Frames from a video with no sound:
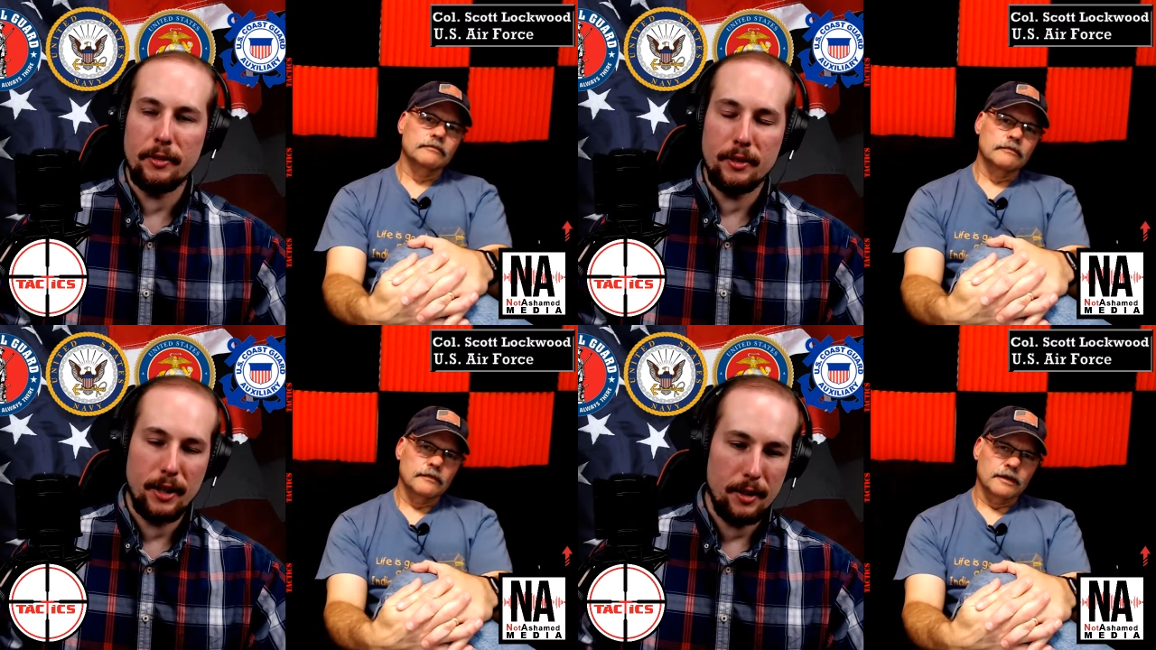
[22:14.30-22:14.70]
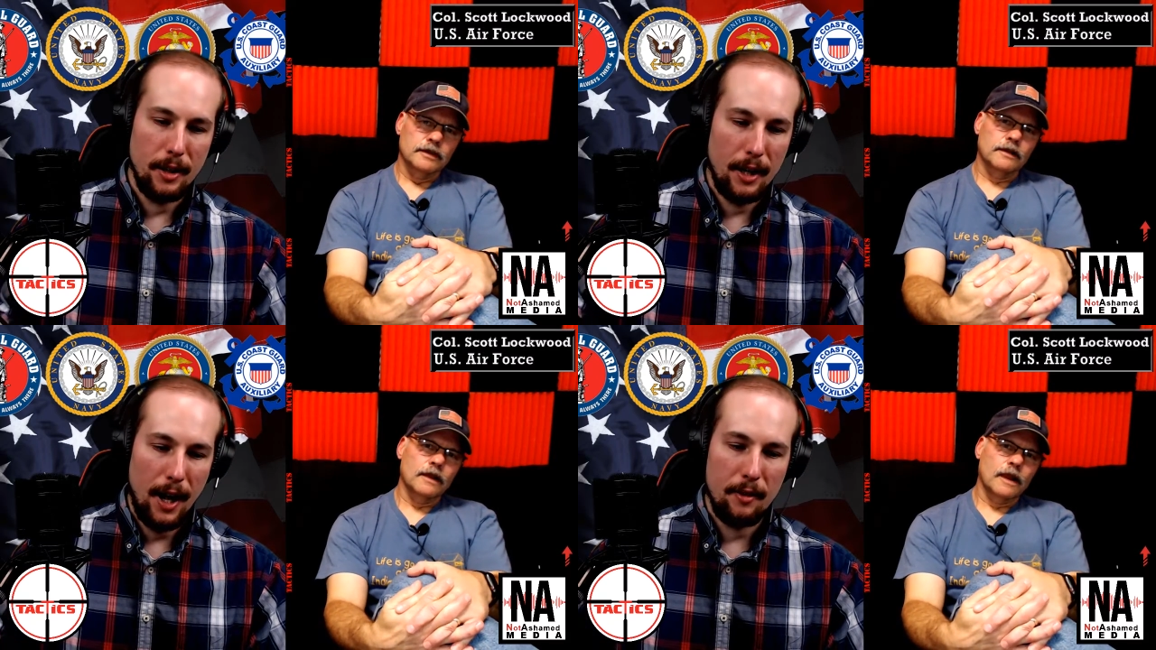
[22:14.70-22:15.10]
Speaker 1: and, and
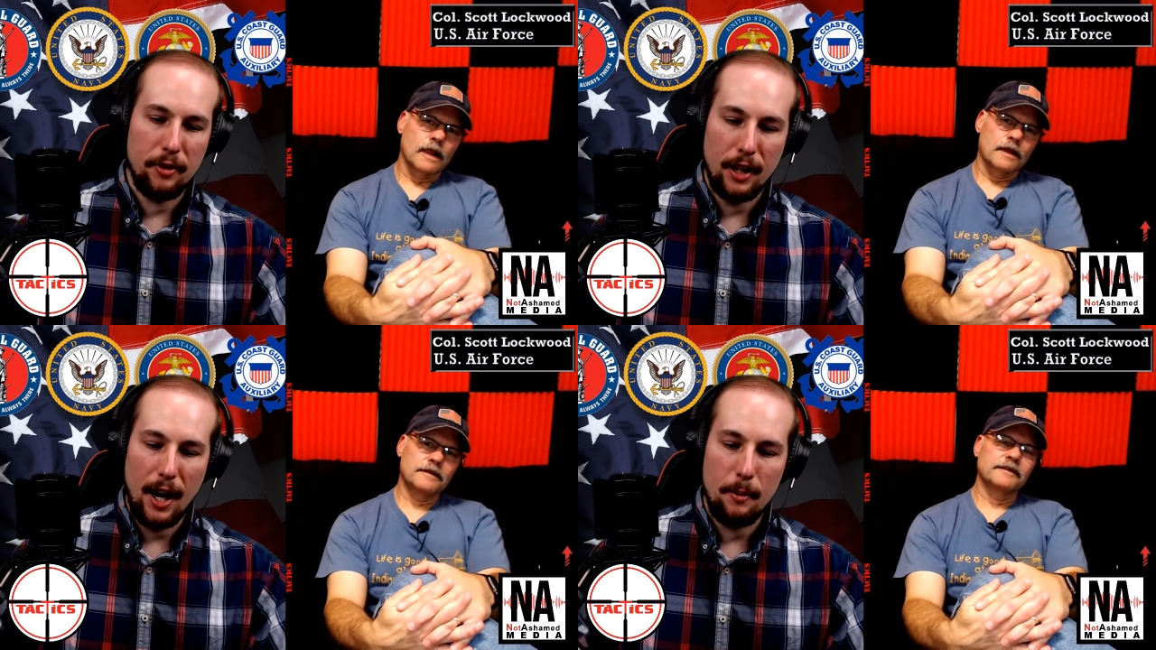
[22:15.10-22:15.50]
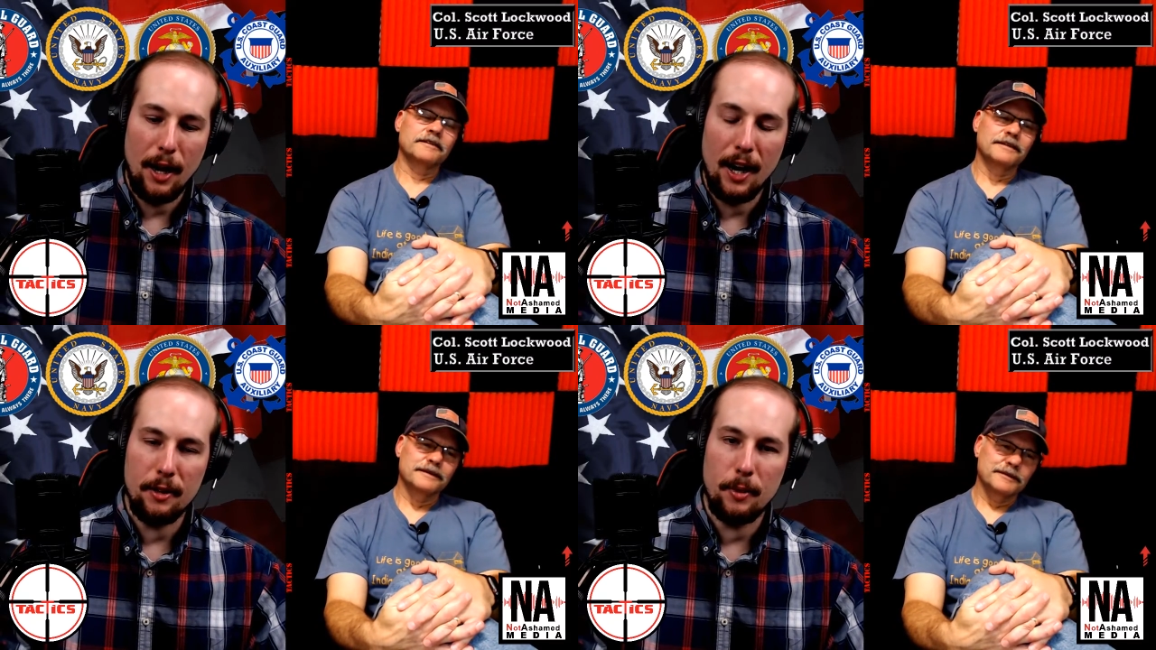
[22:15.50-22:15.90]
have the guy
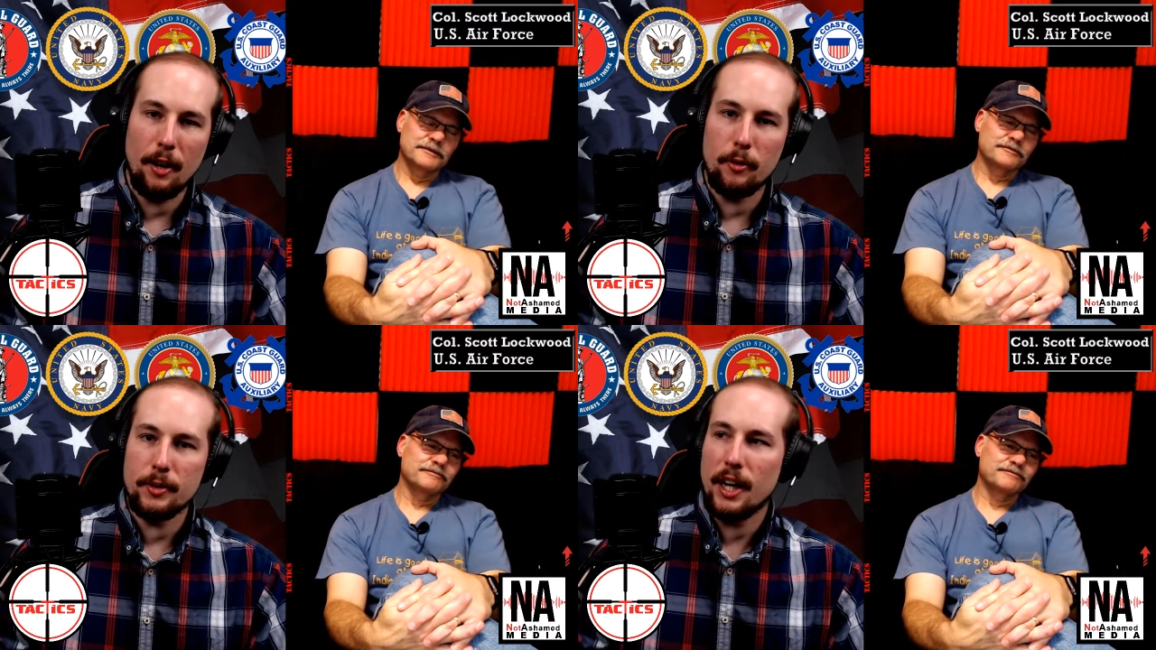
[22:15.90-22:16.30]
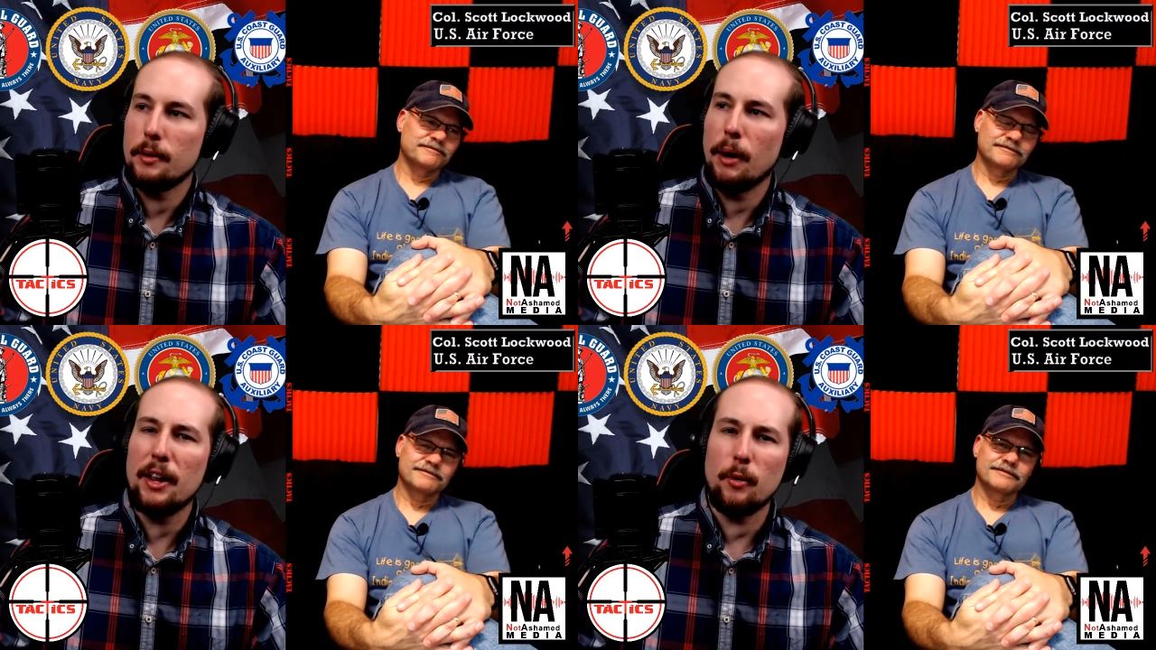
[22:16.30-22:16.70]
behind them cover them. Like,
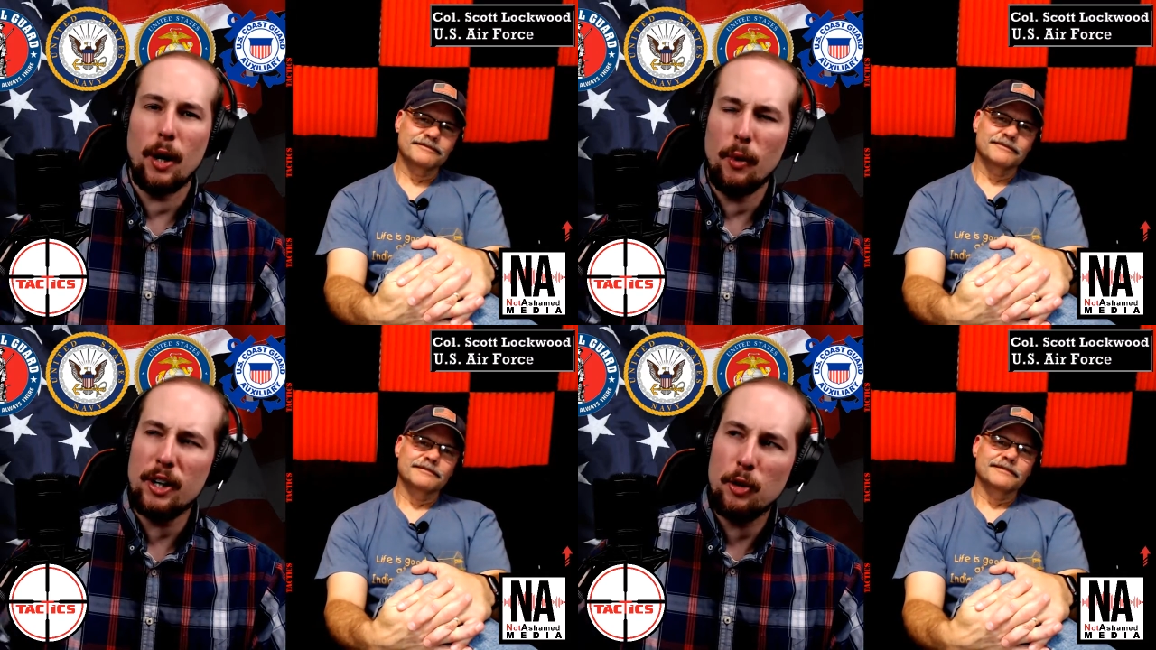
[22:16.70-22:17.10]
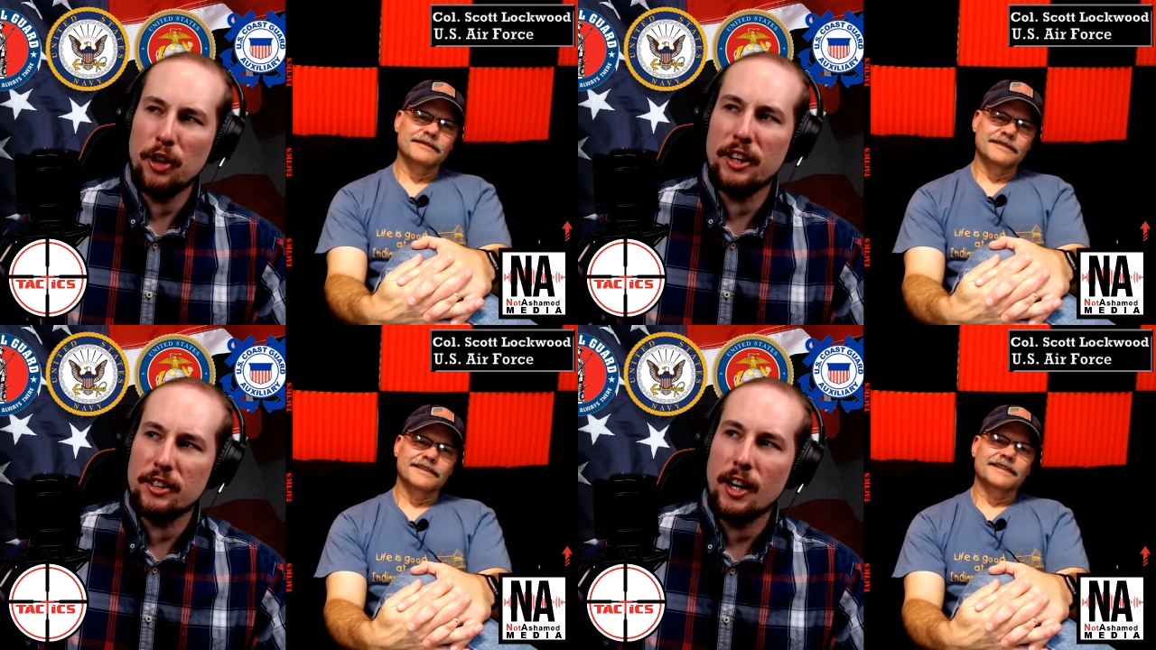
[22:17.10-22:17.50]
by the way, what do you think
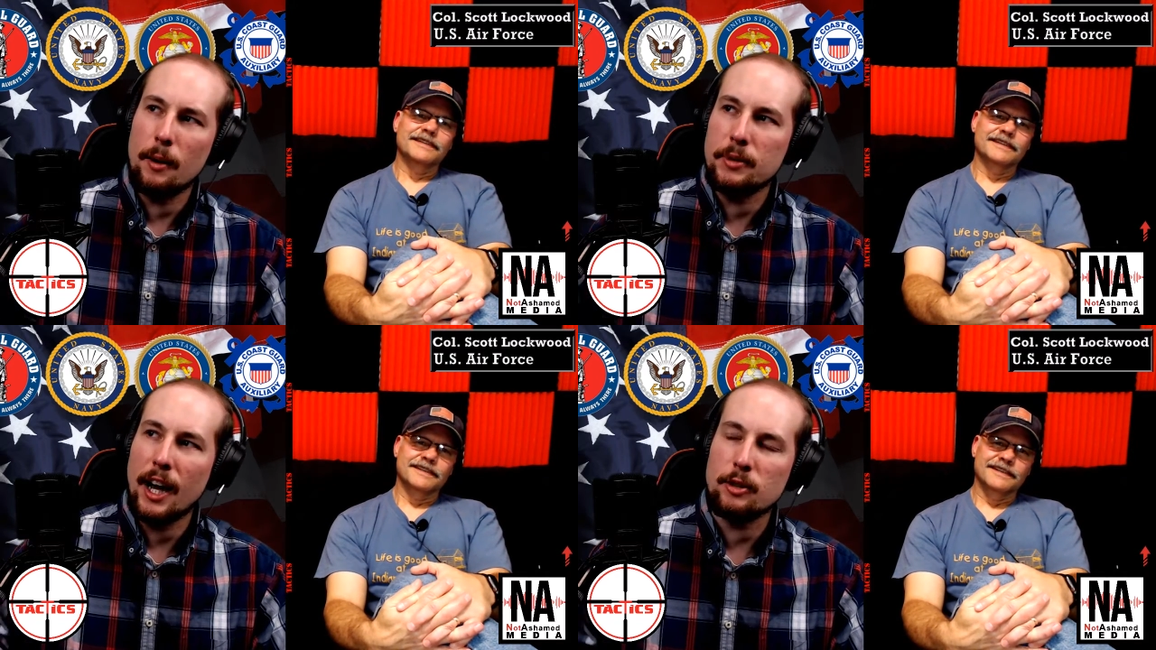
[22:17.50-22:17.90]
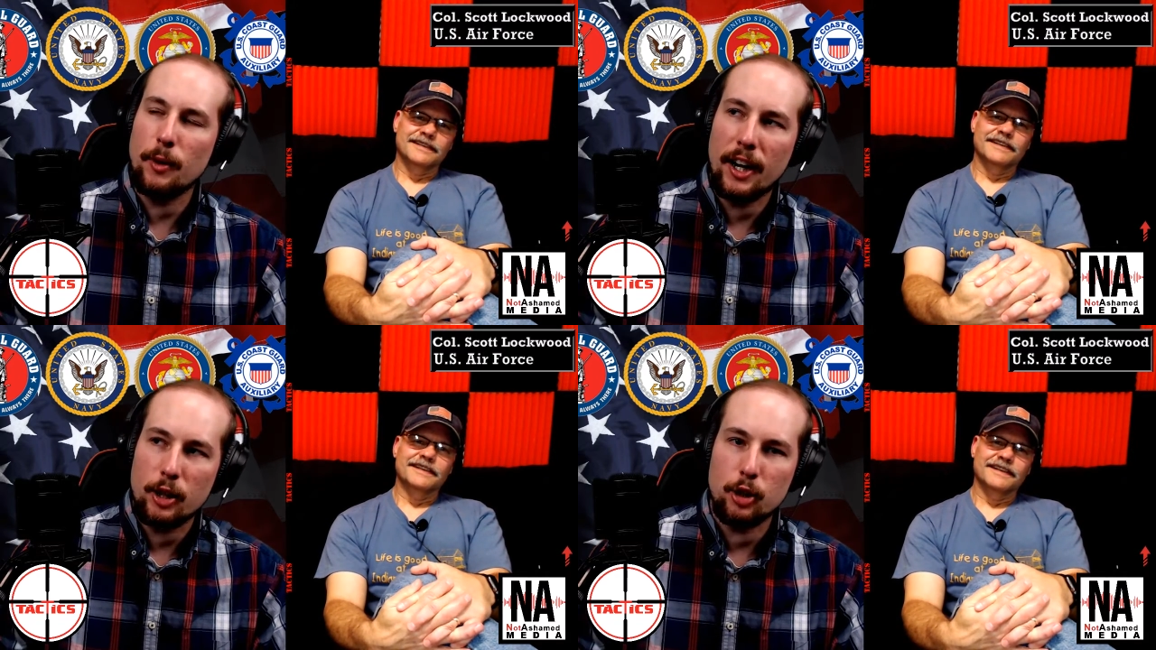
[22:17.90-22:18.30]
the top tax
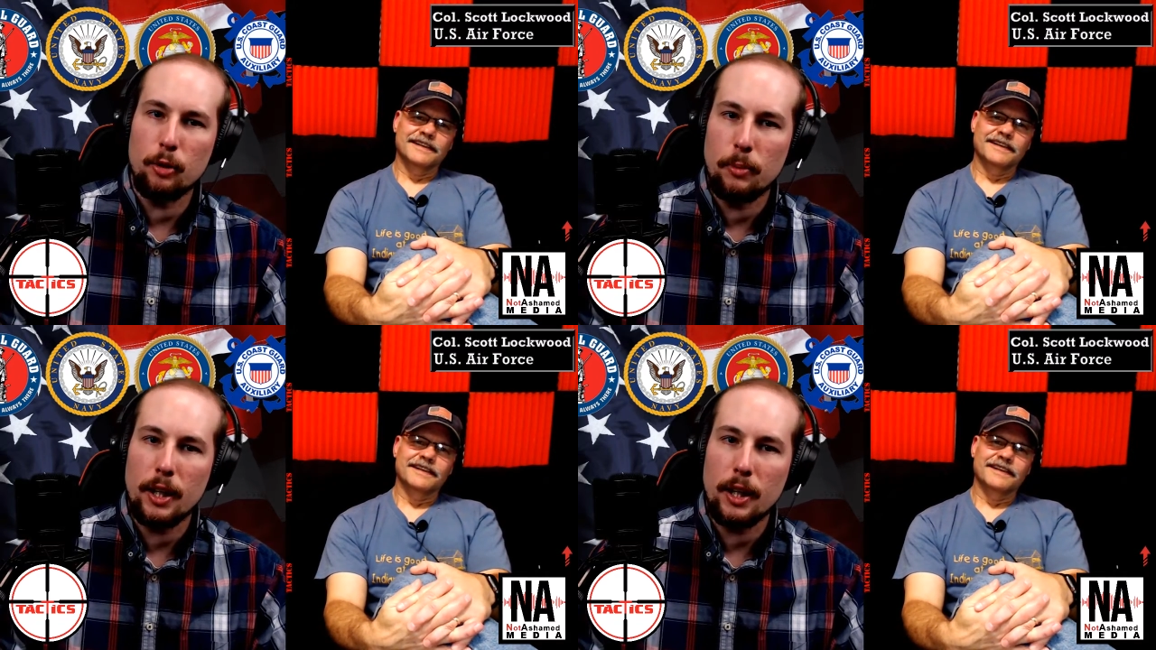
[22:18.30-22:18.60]
bracket should be?